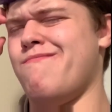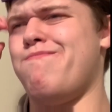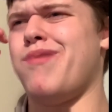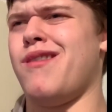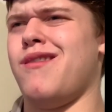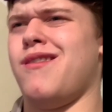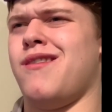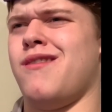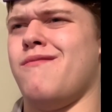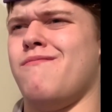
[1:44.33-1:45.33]
But,
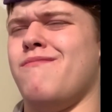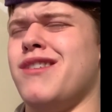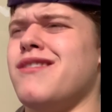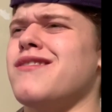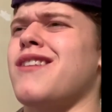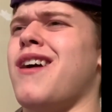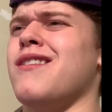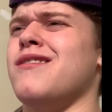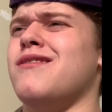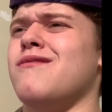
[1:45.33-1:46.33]
Mr.
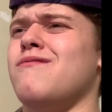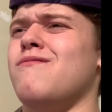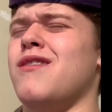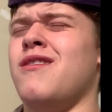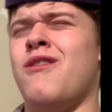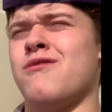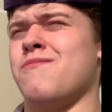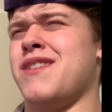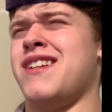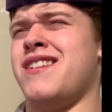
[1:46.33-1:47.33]
Silas, what do those
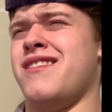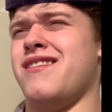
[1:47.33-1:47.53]
mean?